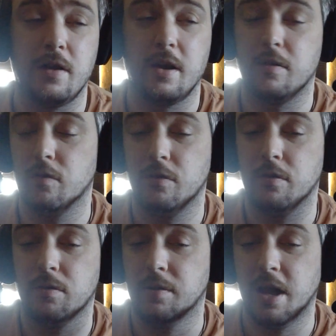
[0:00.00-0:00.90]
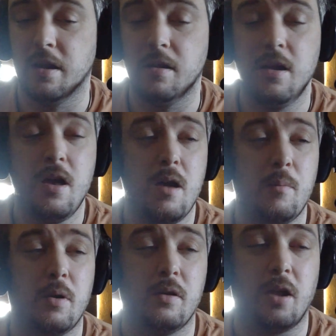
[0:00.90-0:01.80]
I guess who's dead,
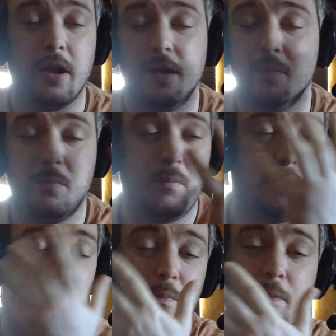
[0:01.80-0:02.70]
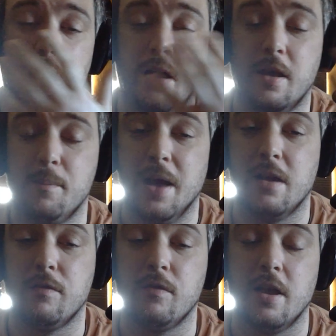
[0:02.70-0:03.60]
but like pa-
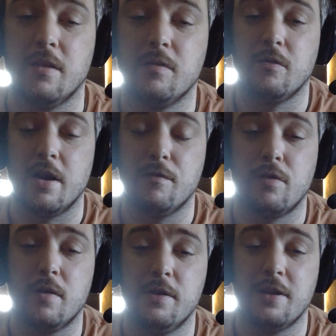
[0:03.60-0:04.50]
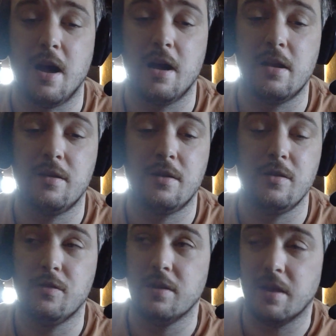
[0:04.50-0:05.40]
pass like right in front of his eyes, and
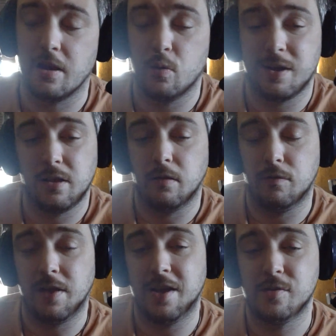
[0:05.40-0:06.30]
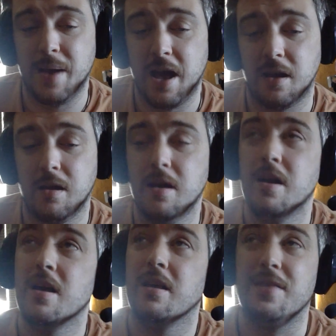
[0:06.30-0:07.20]
you see that quick little flashback.
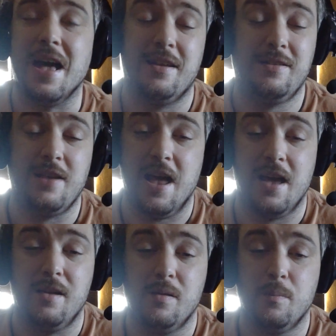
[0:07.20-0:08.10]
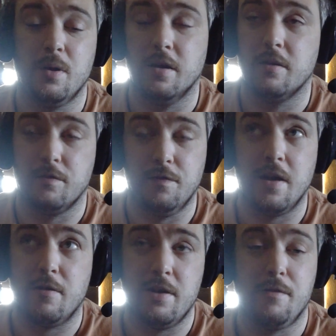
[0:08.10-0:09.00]
That's sad, but it's
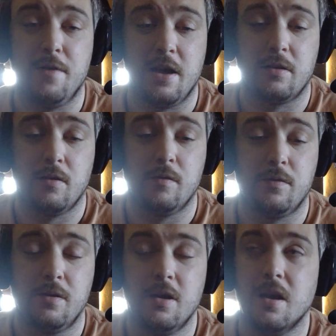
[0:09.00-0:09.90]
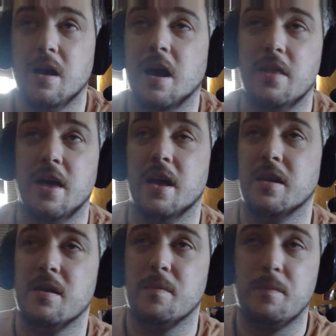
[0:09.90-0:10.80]
very effective. Uh,
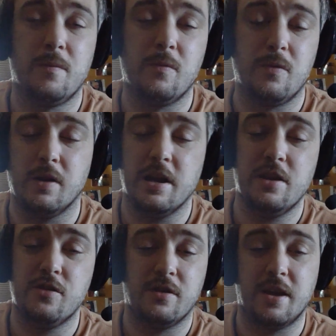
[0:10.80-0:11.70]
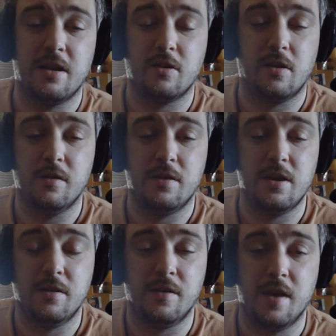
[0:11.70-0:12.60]
then when he just gets on his
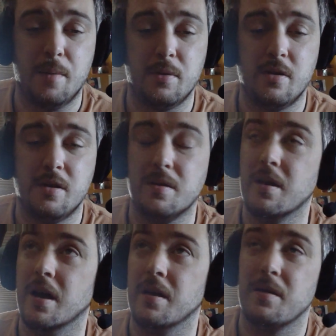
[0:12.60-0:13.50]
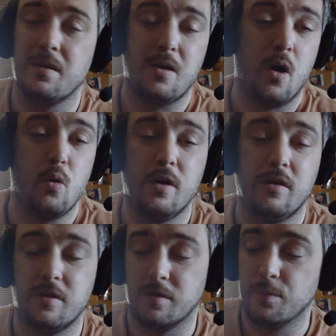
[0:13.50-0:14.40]
knees, the deputy, and
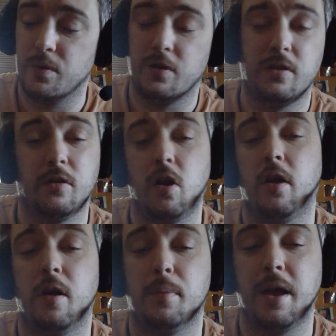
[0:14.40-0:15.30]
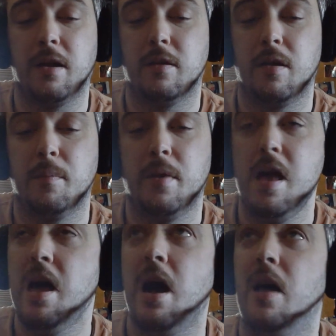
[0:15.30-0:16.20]
Otis just puts his gun up against him,
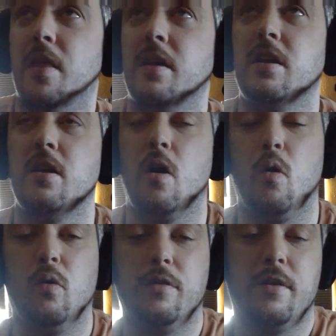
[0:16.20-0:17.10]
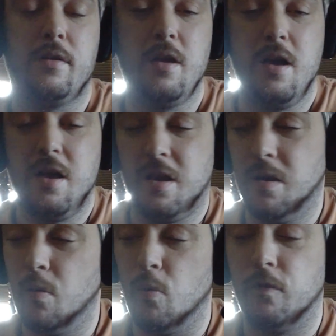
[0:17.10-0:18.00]
and uh, then he holds it
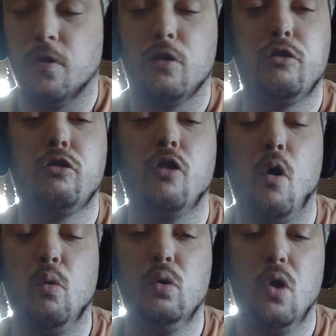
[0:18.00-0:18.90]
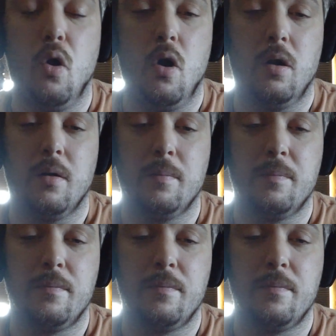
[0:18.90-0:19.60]
for so long.